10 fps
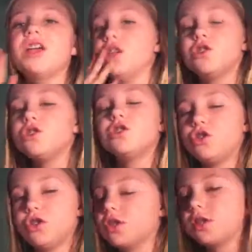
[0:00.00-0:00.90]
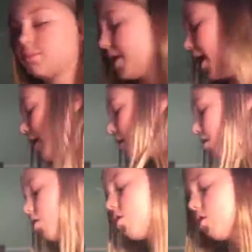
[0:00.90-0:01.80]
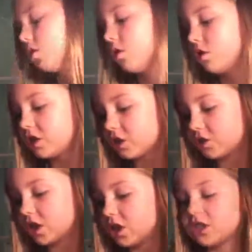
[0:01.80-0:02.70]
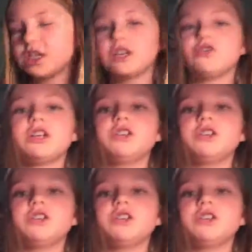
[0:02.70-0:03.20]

and it just looks blank. So see this? I